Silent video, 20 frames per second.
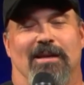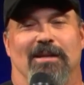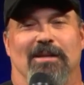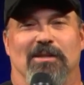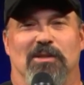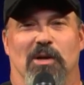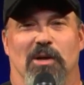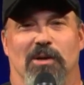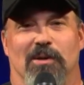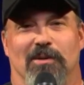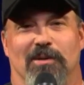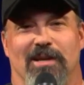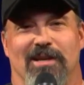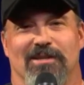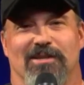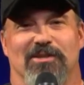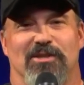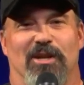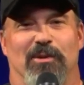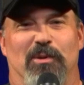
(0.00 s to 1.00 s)
So
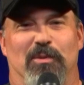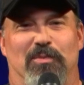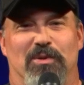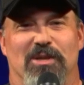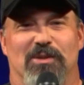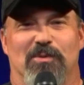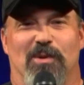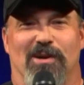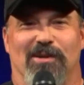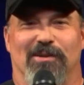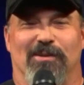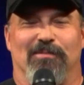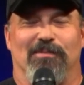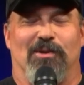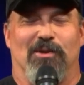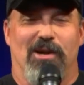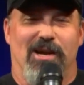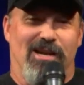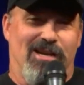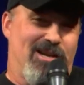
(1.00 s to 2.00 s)
ladies and gentlemen, please welcome
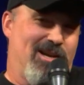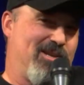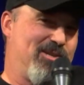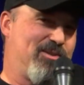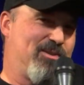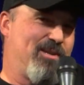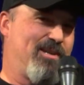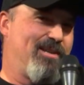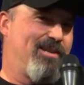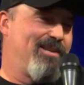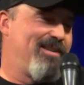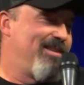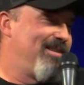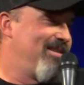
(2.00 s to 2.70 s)
Greg Country.